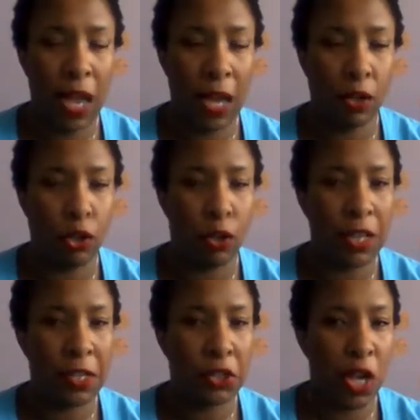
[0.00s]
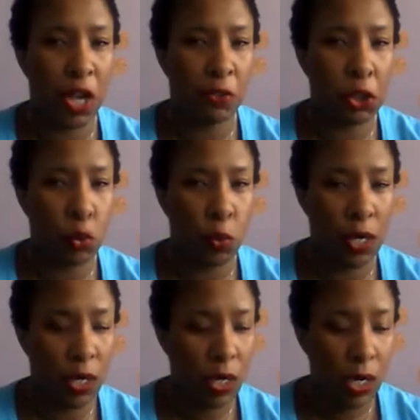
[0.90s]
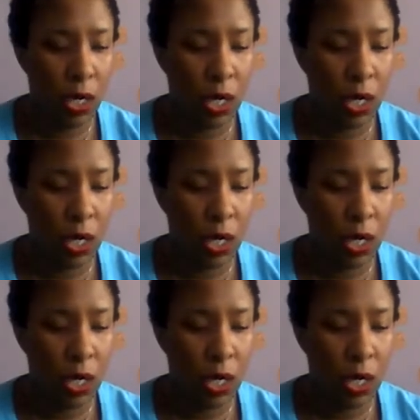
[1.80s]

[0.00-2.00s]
channel in this channel as well